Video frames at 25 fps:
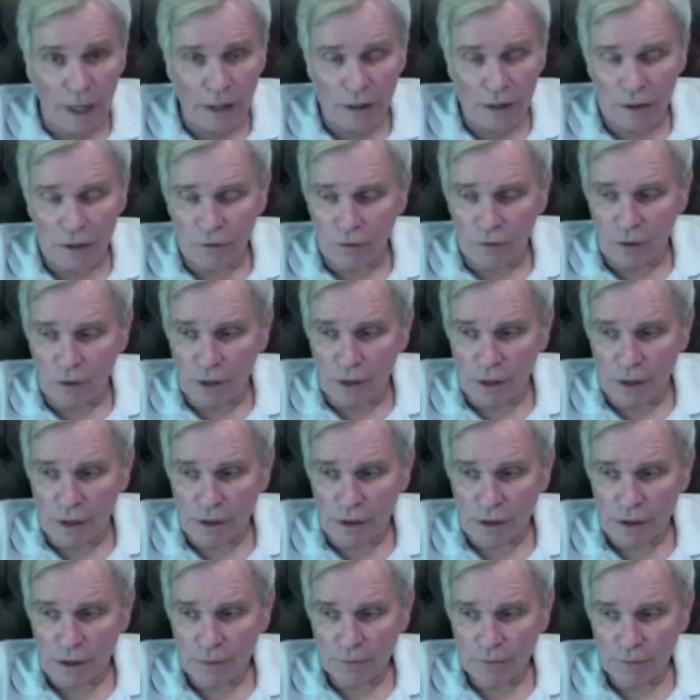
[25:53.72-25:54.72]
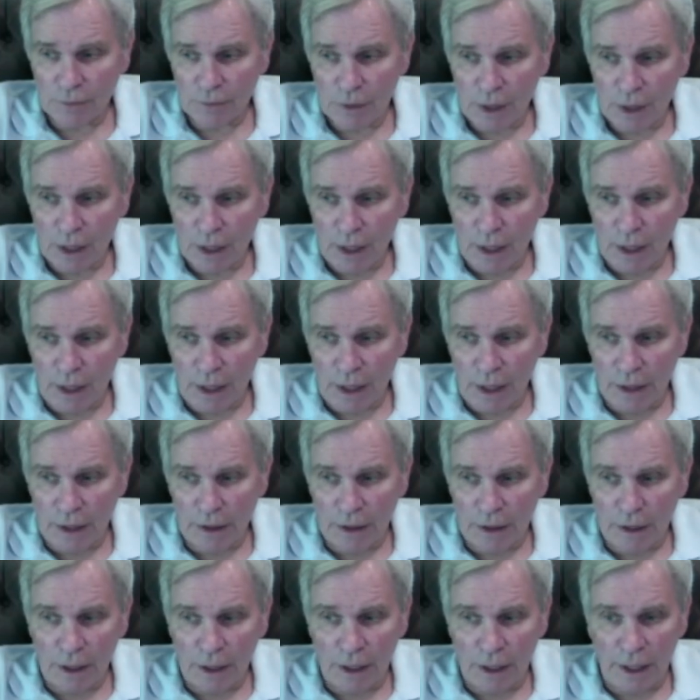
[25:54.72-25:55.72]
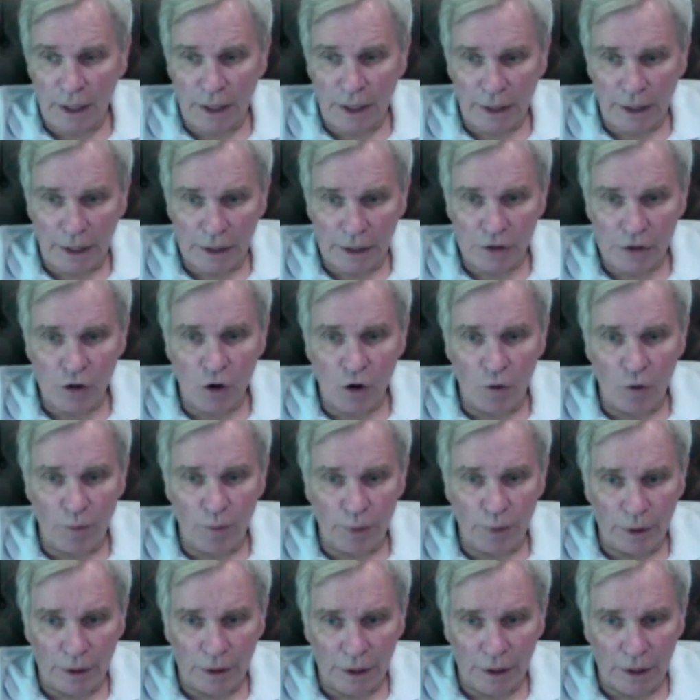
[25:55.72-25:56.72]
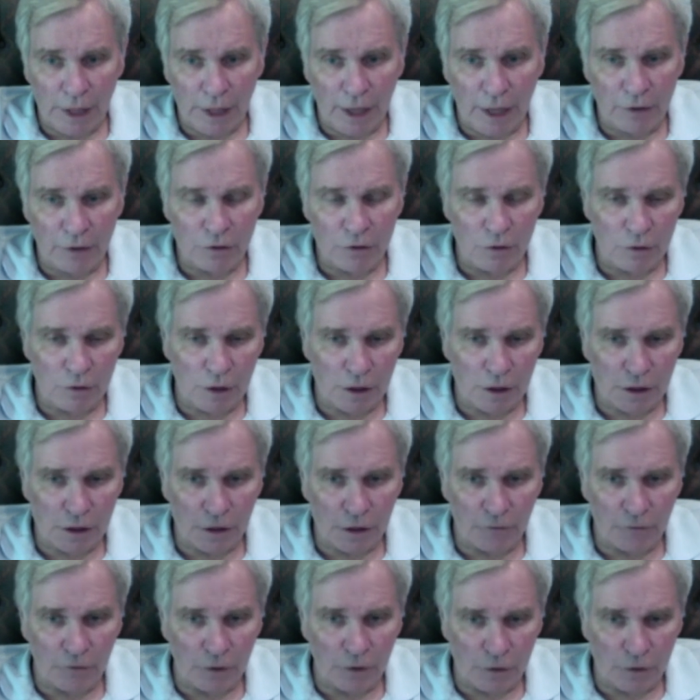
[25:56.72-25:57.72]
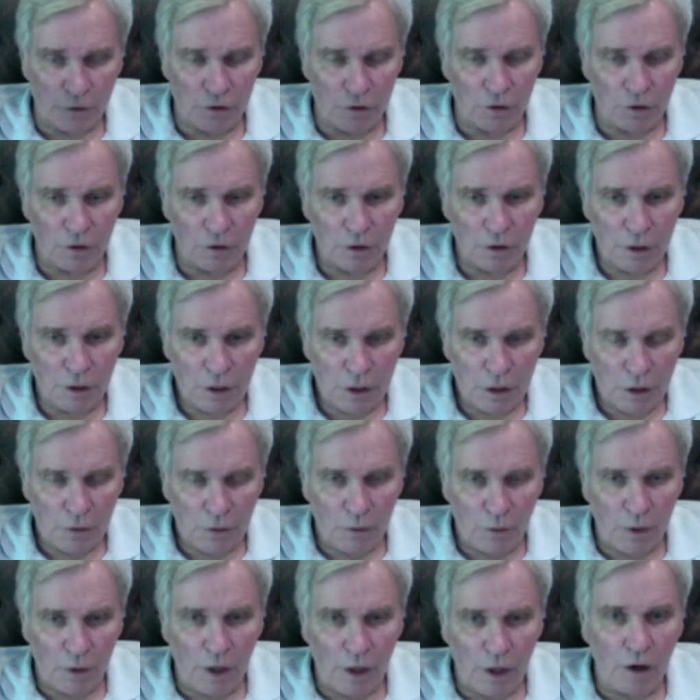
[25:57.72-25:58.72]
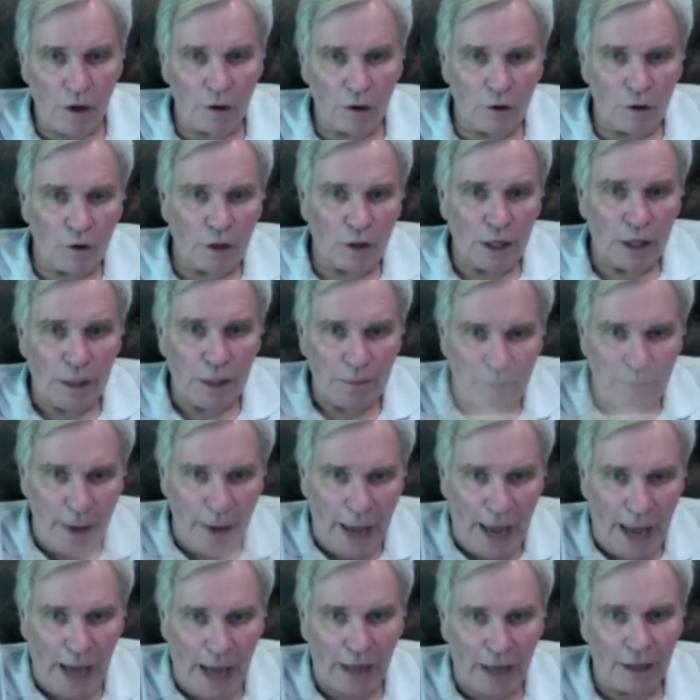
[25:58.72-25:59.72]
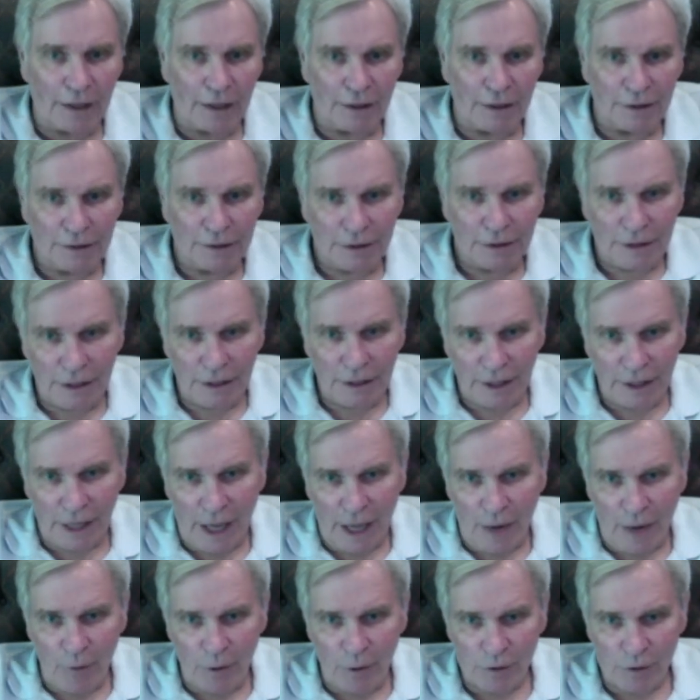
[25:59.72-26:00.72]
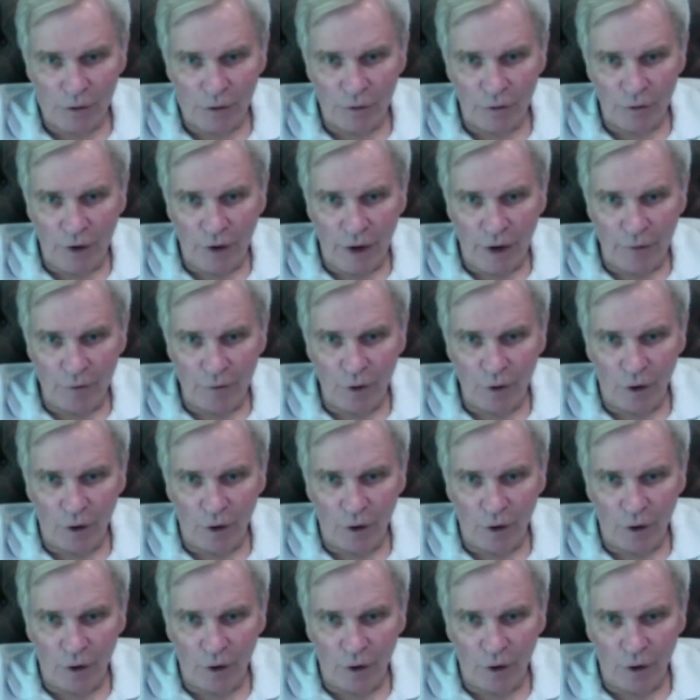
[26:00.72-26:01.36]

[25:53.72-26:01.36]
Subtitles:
for this, and let's hope in the not too distant future we are looking back at how we survived all